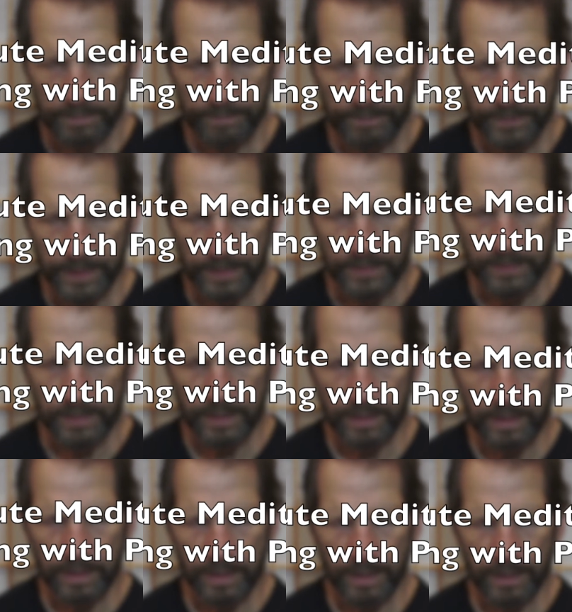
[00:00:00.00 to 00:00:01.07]
And it's,
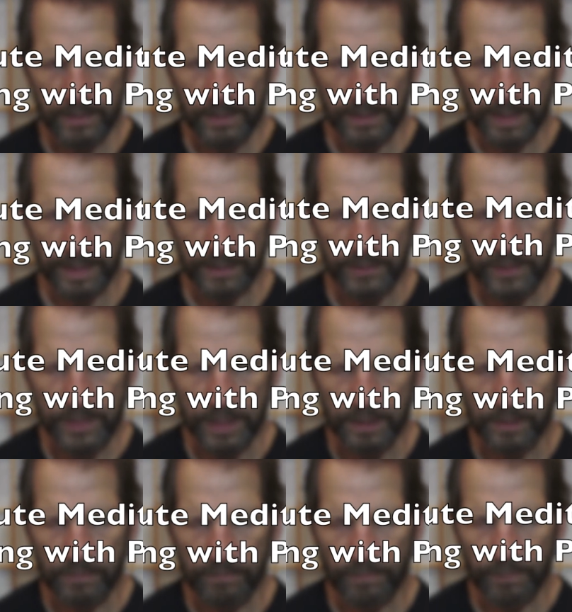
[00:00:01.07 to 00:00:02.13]
it's like a
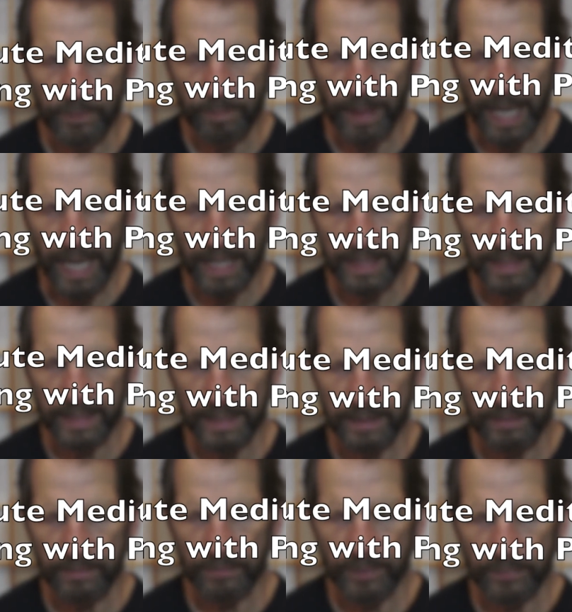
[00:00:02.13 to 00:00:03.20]
signal for the body
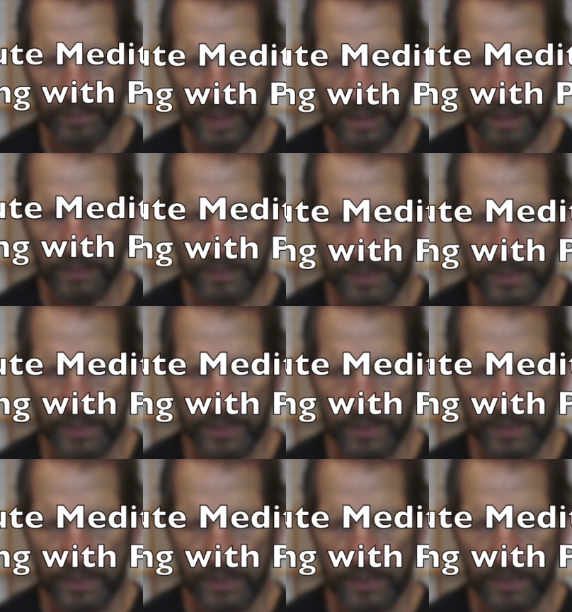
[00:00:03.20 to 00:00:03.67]
when we close